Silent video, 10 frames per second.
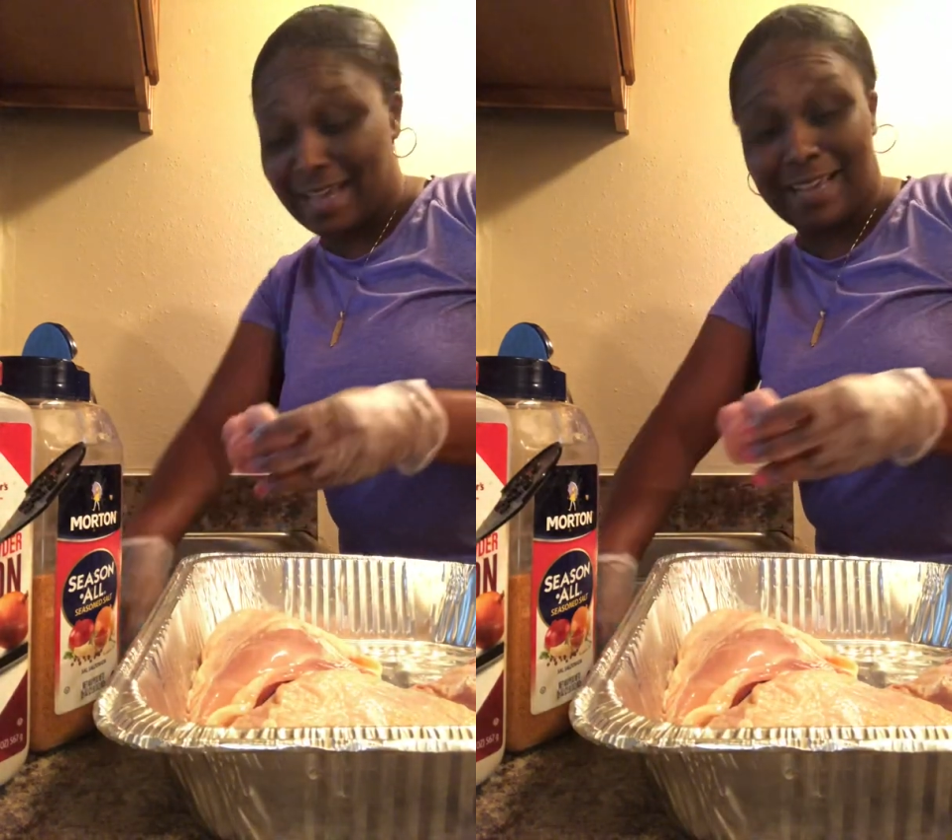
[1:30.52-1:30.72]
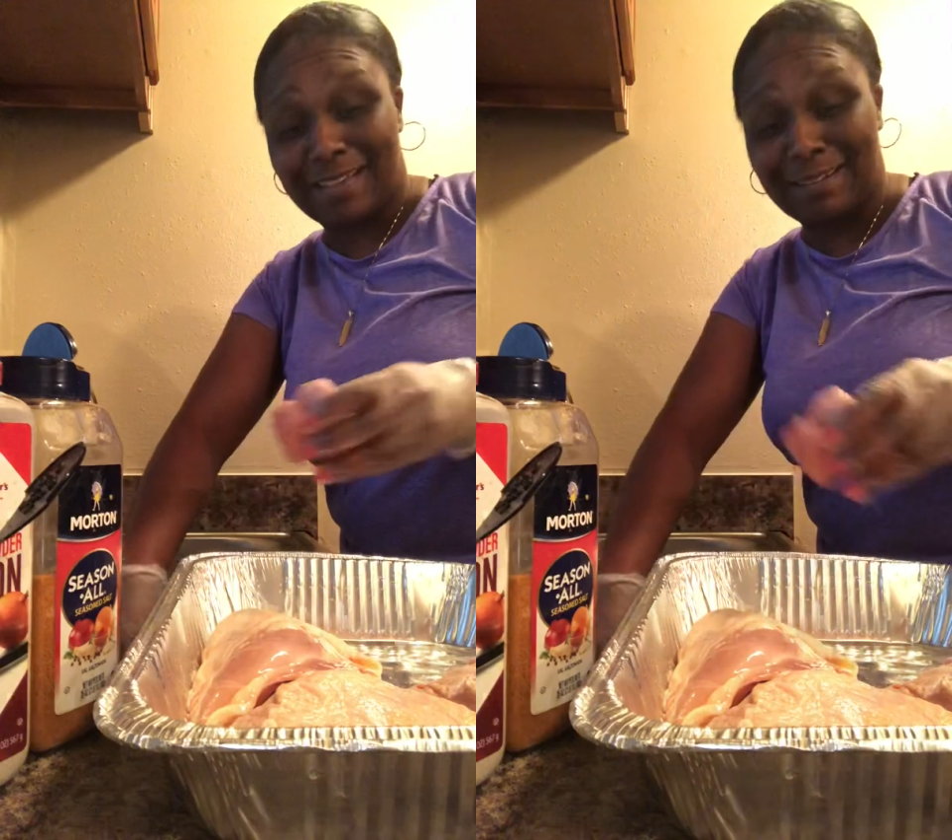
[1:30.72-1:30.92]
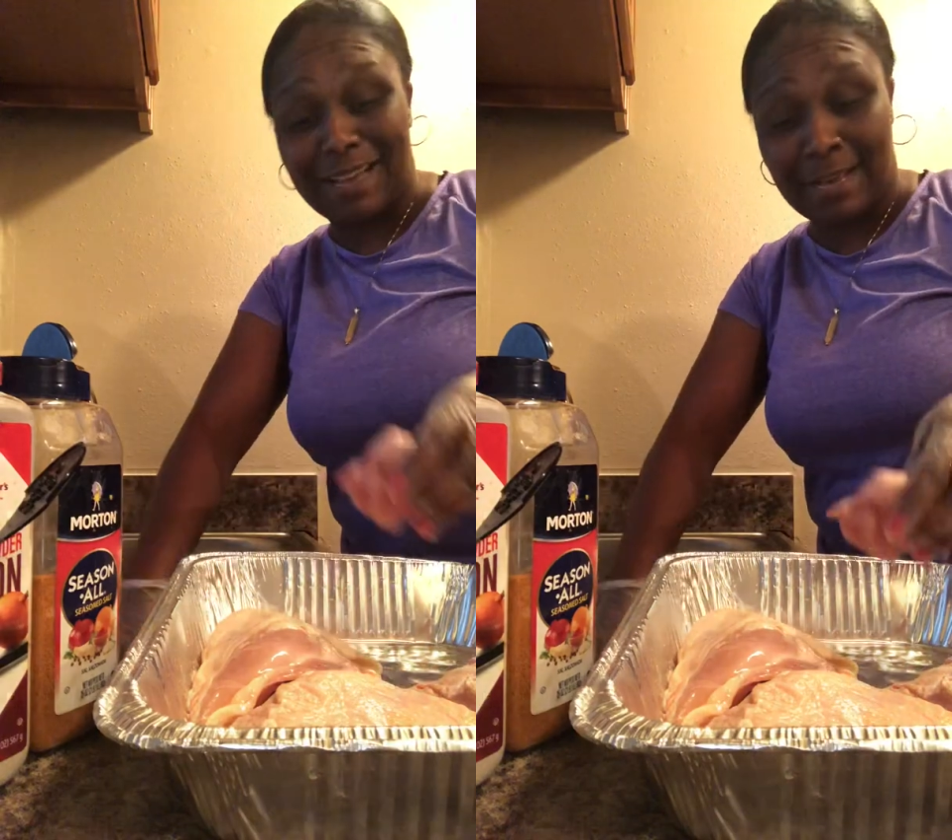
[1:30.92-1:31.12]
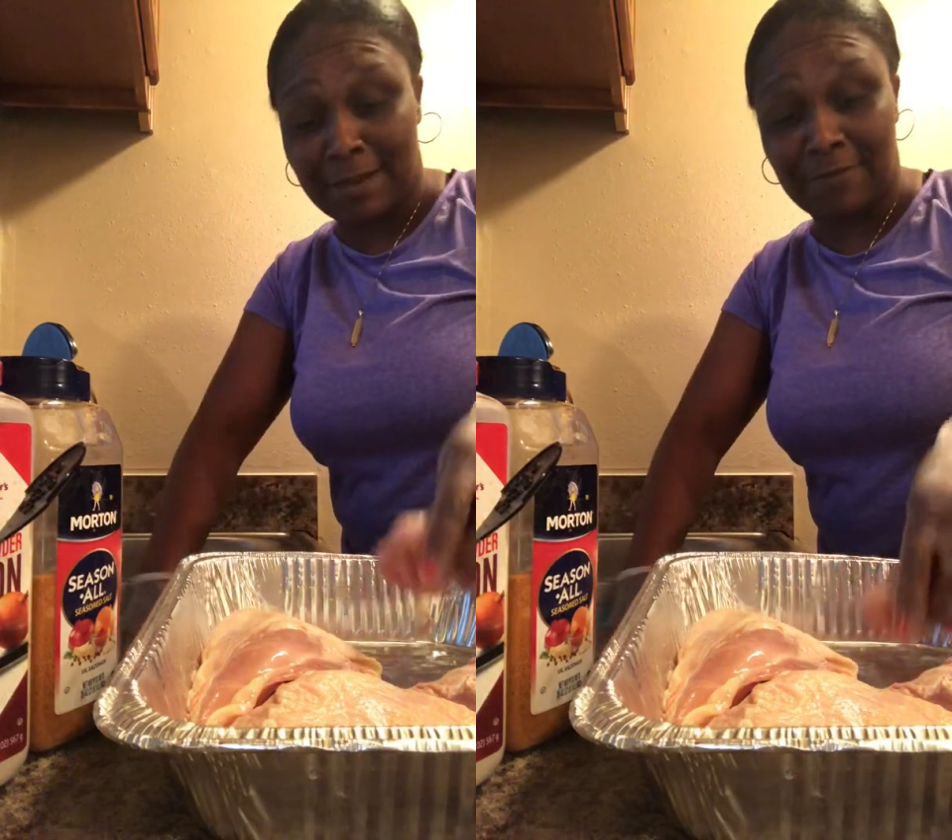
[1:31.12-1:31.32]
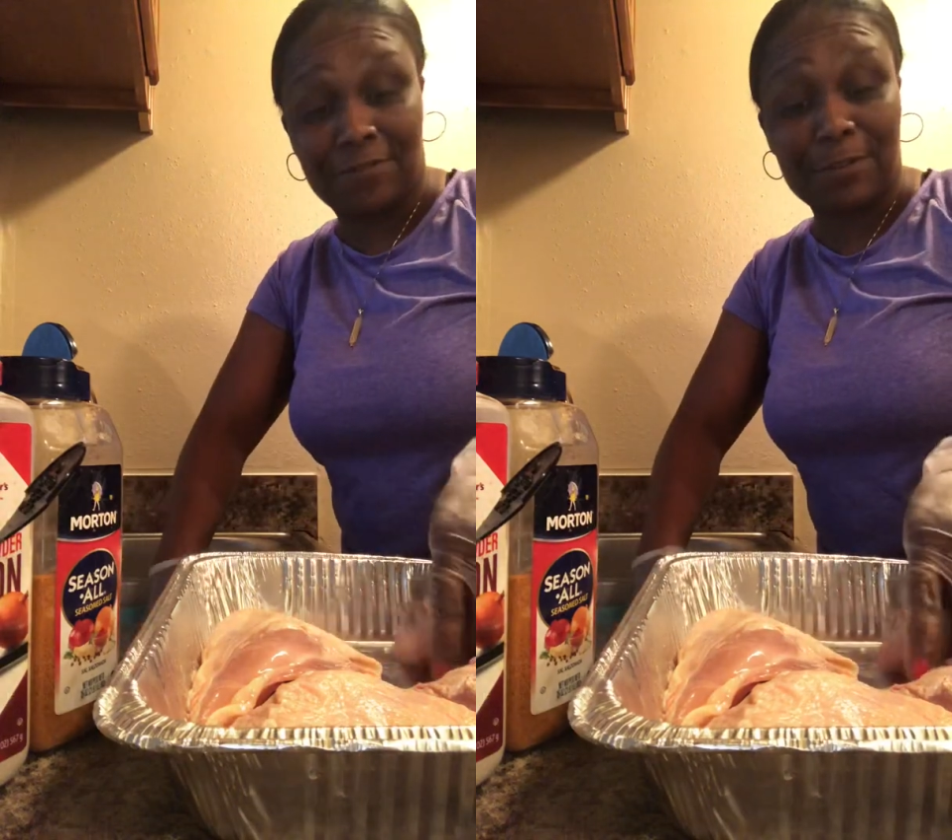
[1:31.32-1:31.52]
And
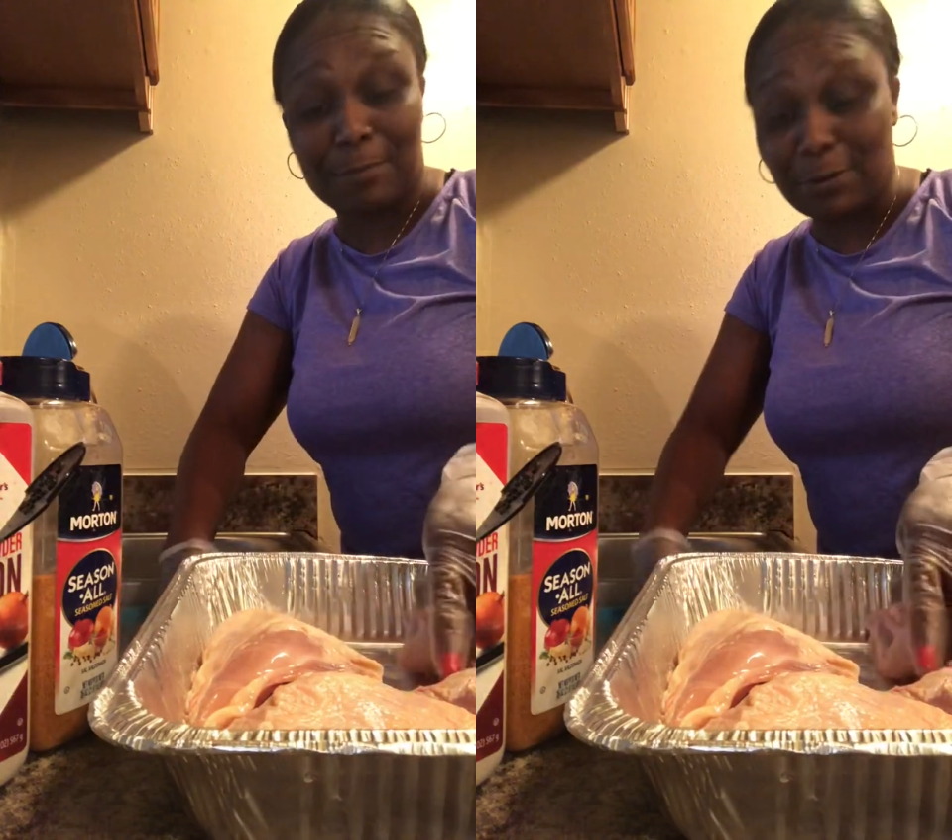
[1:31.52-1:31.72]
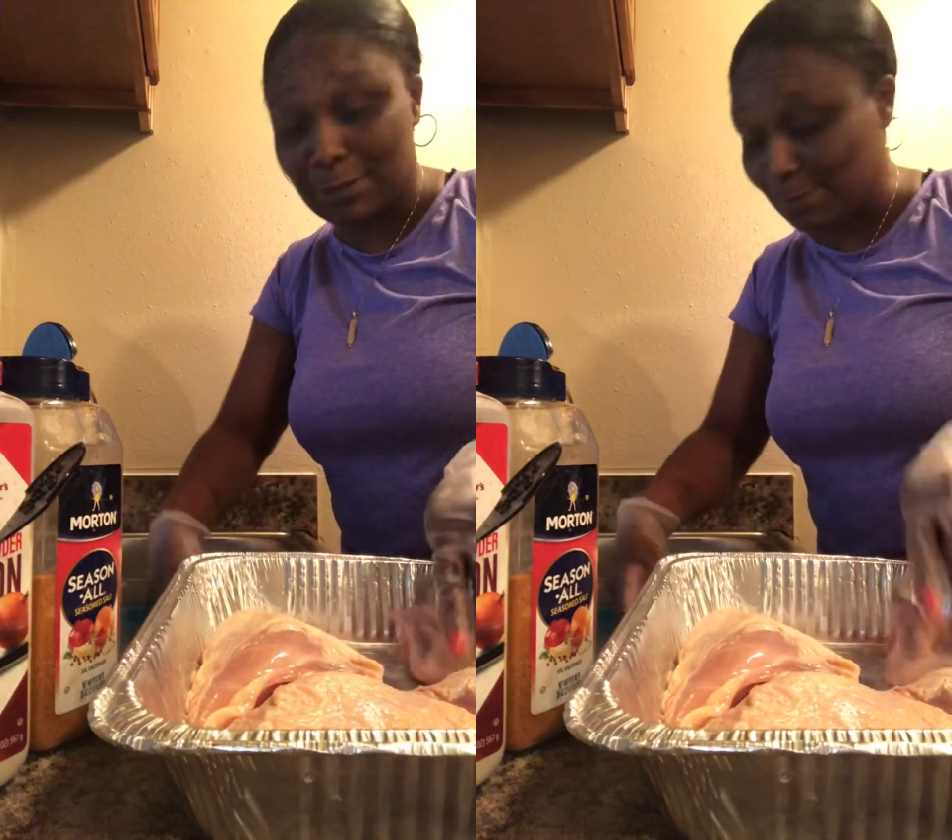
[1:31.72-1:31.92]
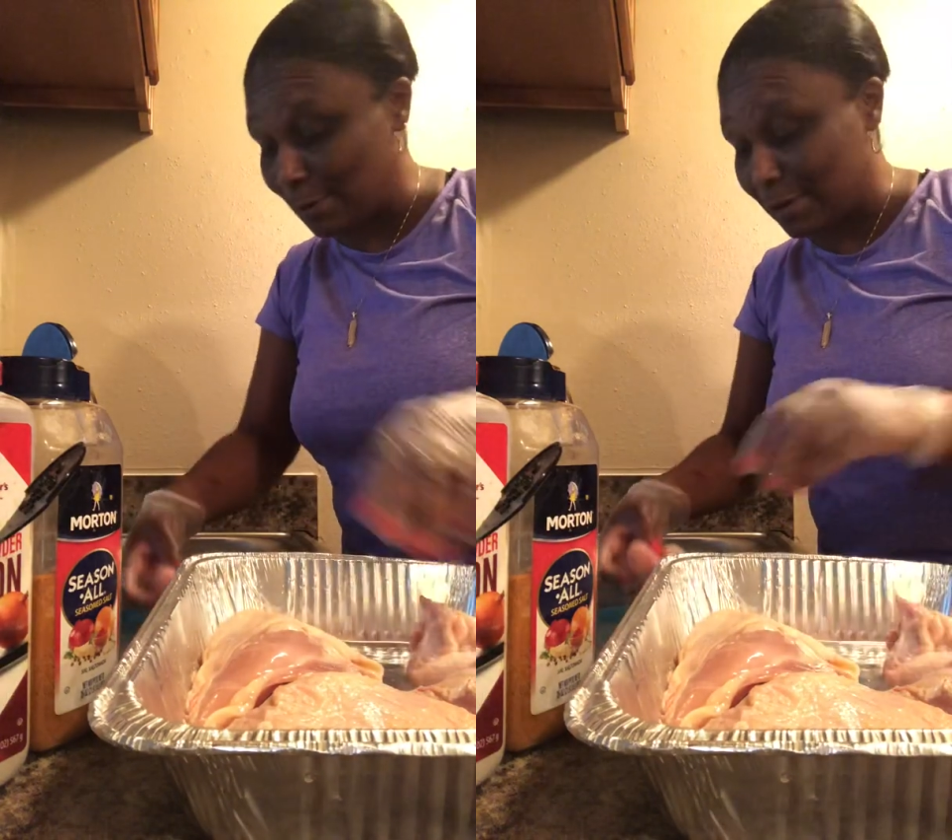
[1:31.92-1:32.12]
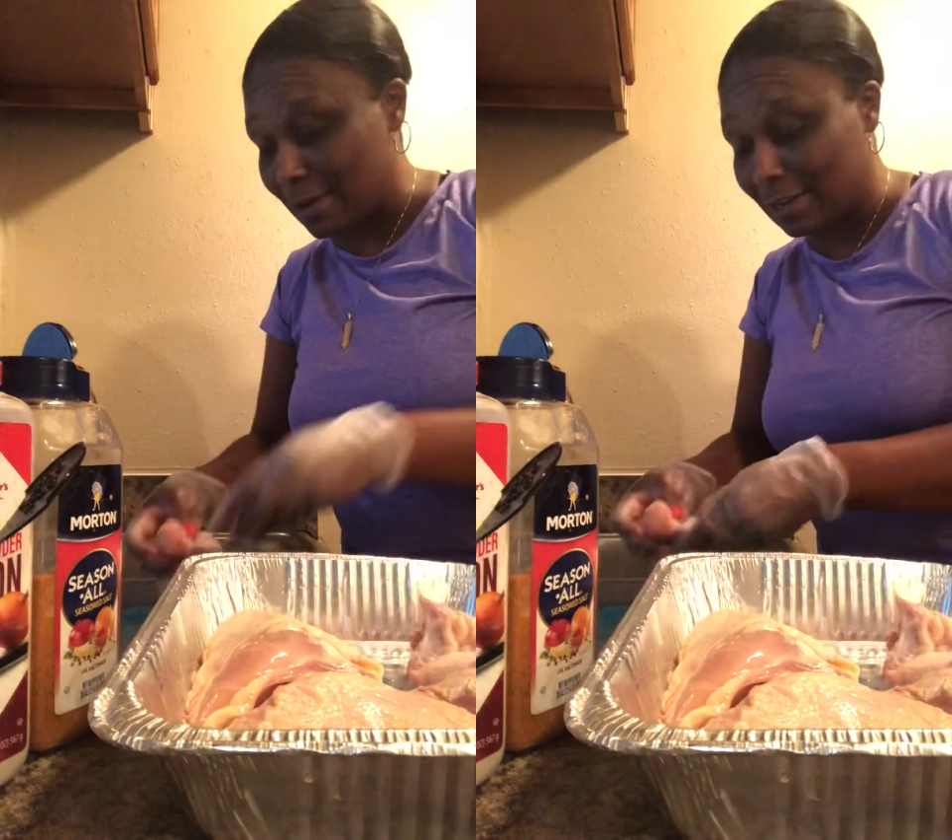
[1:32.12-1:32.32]
for the most part,